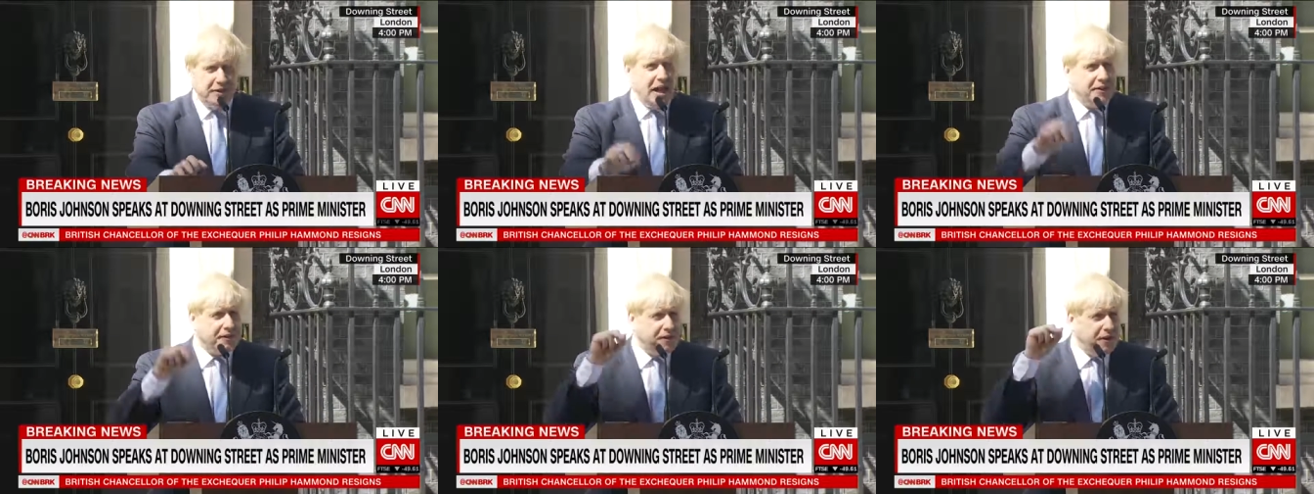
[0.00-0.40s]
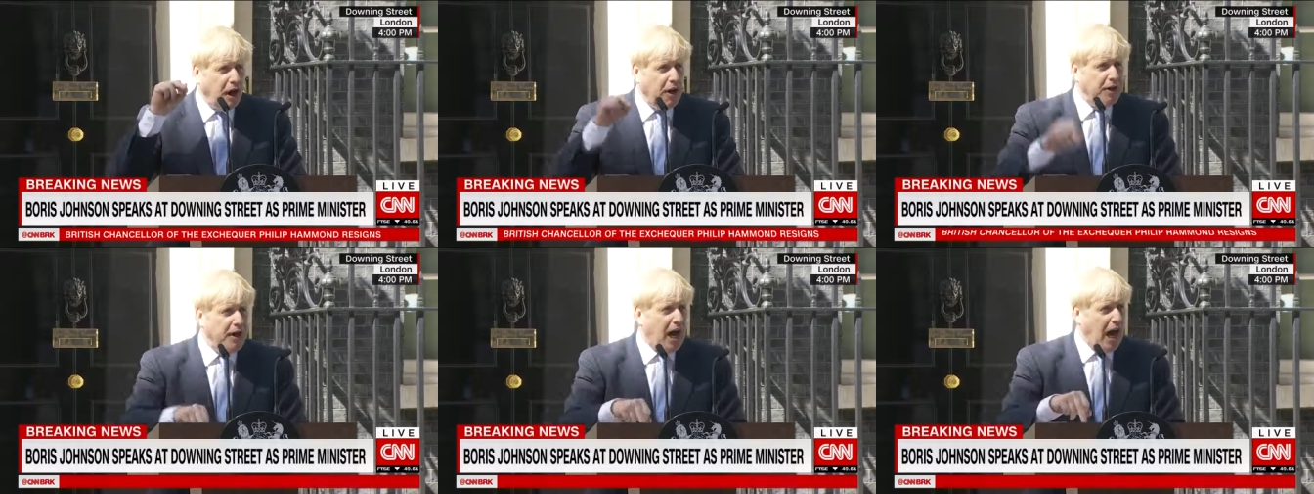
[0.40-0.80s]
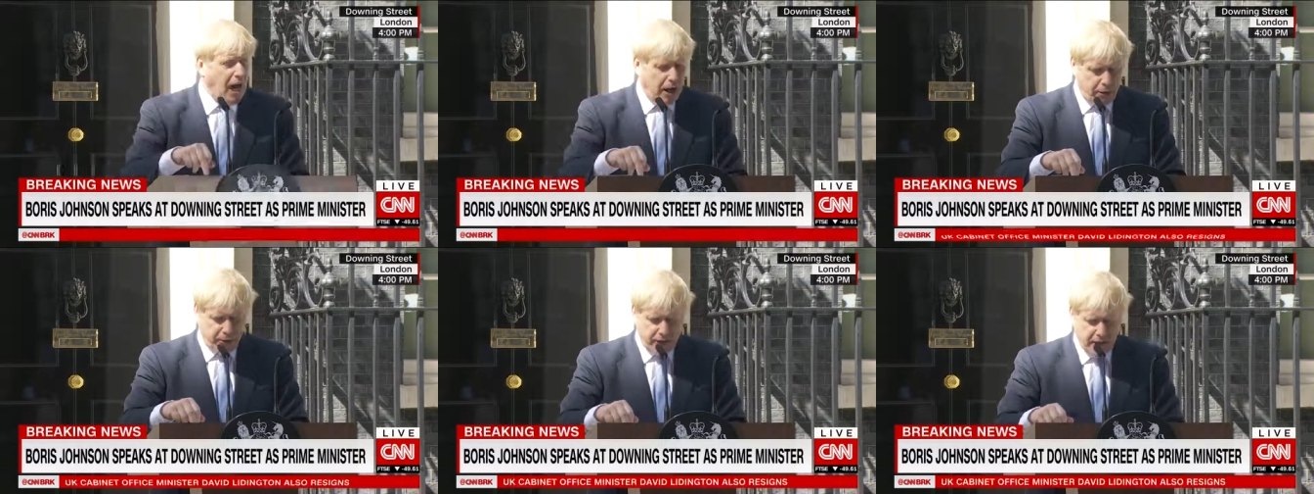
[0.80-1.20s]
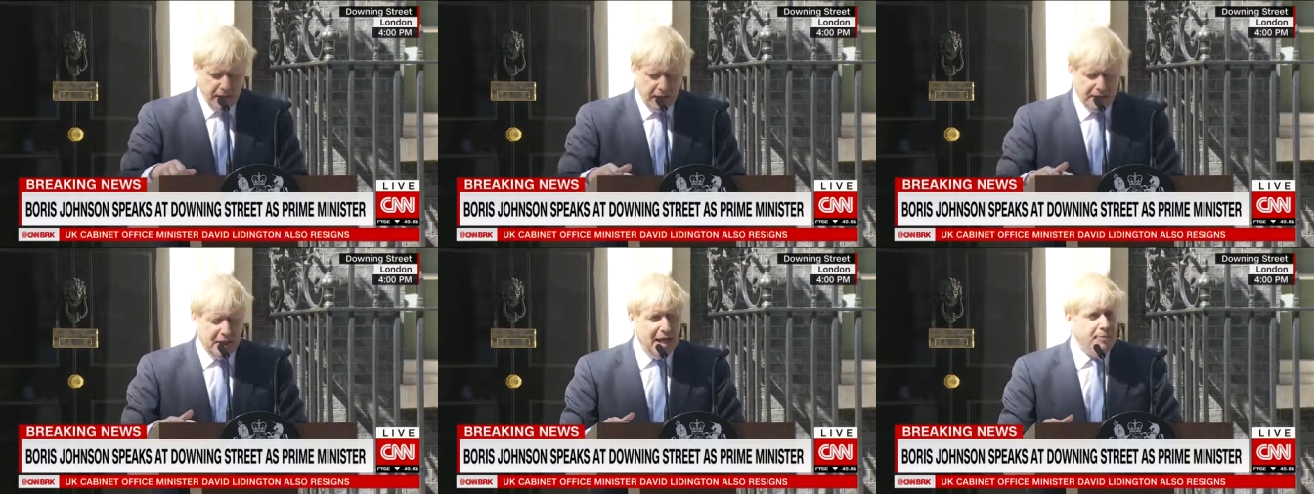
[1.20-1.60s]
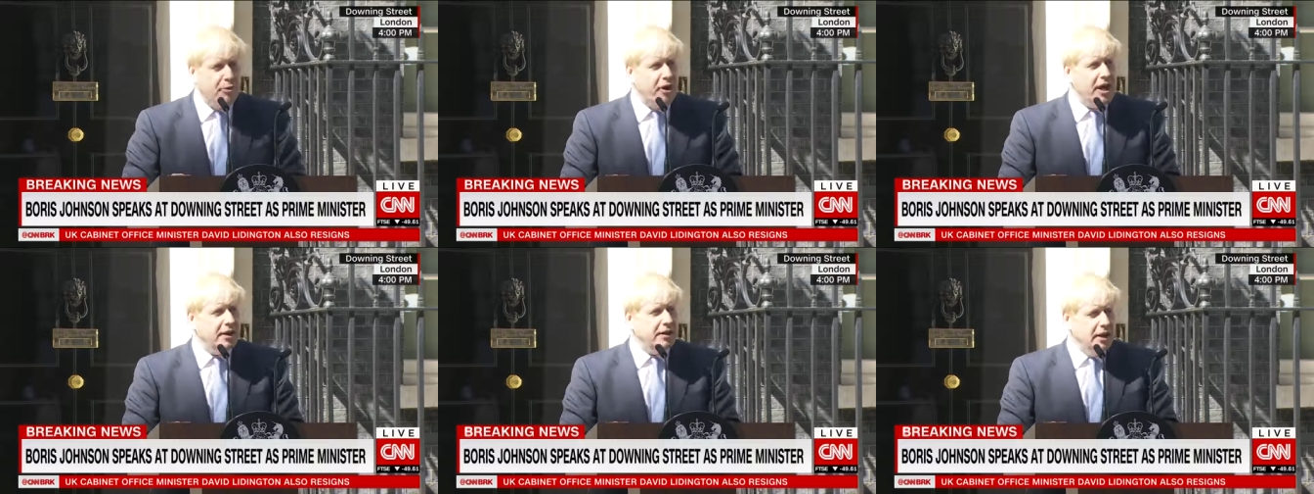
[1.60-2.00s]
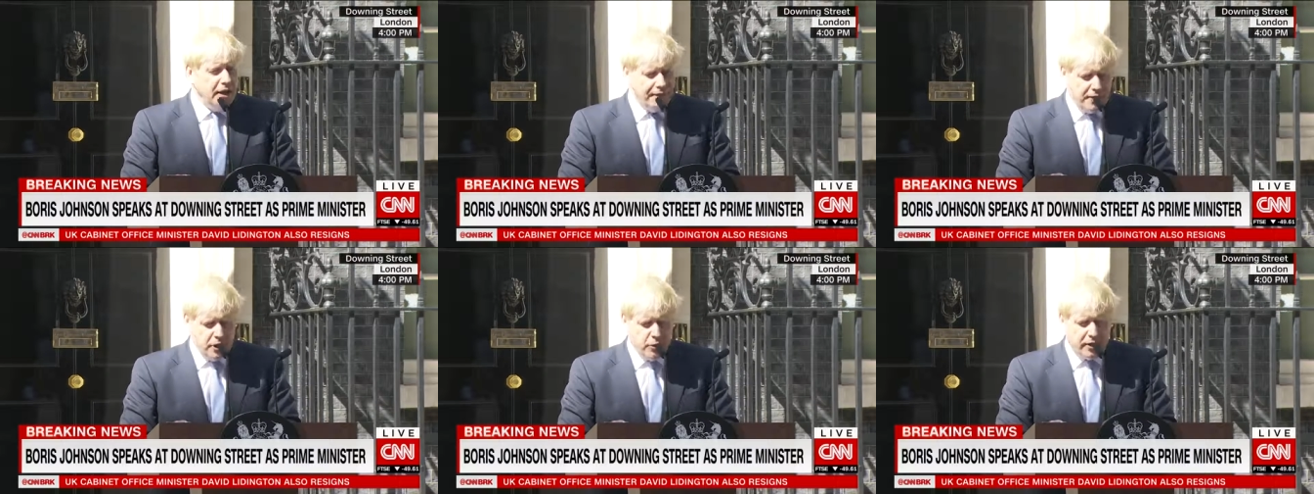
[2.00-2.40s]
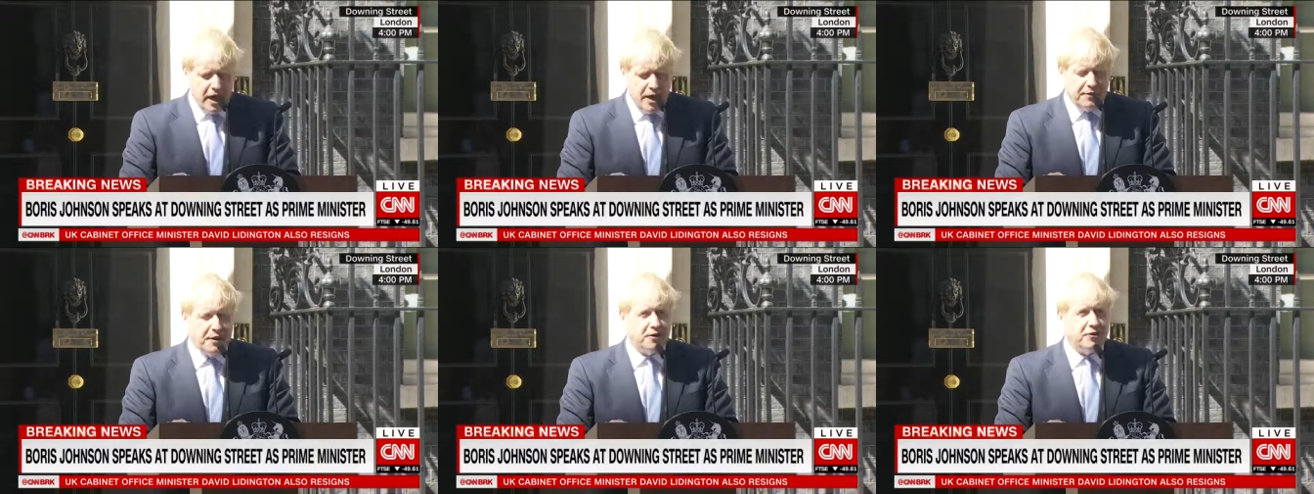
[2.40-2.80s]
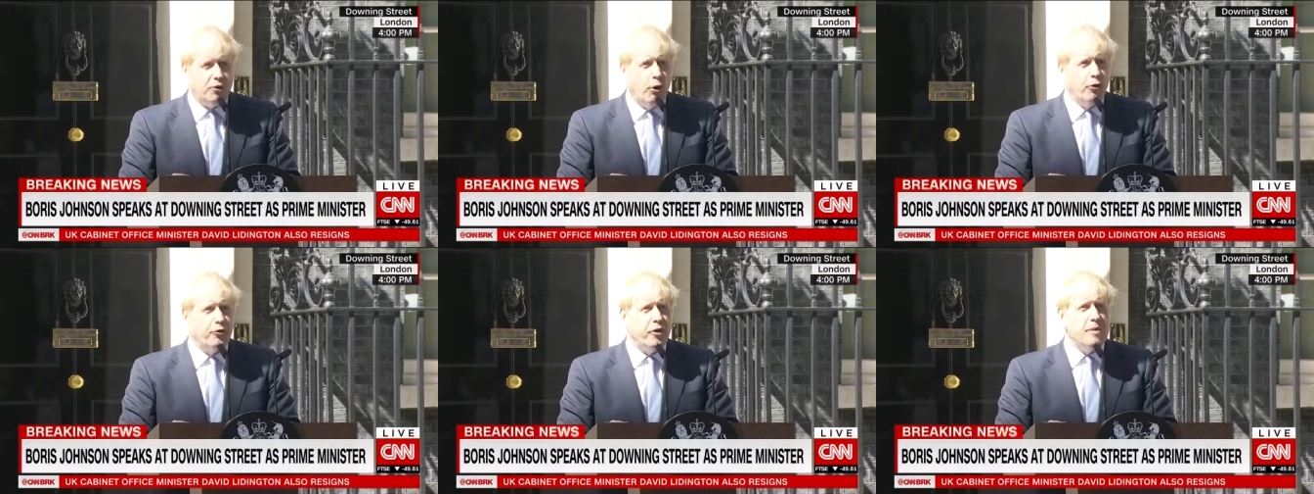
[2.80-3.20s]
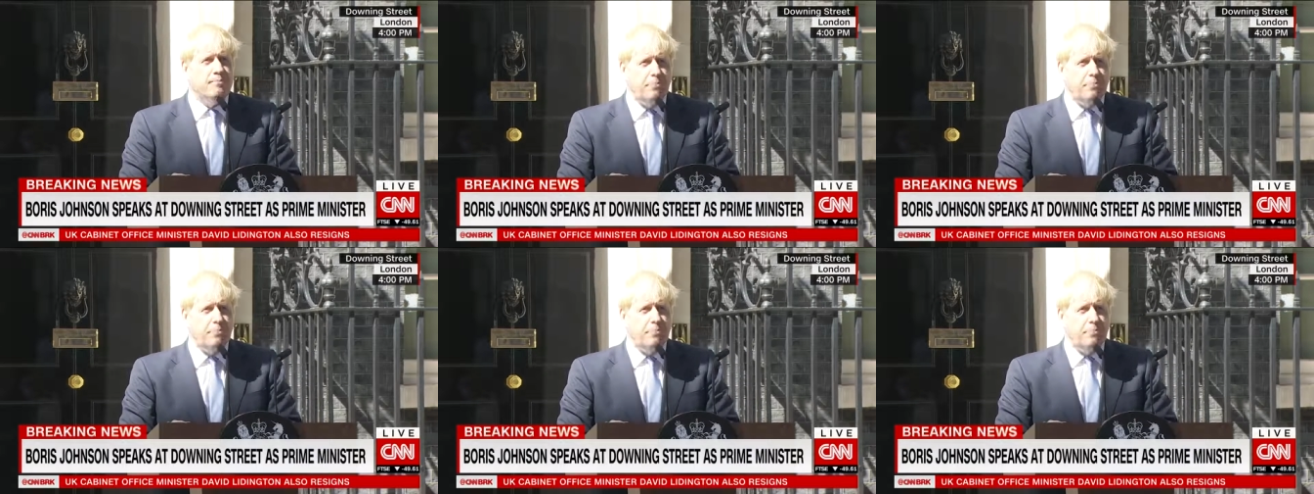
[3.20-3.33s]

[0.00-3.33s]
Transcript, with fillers: Let's start now to liberate the UK's extraordinary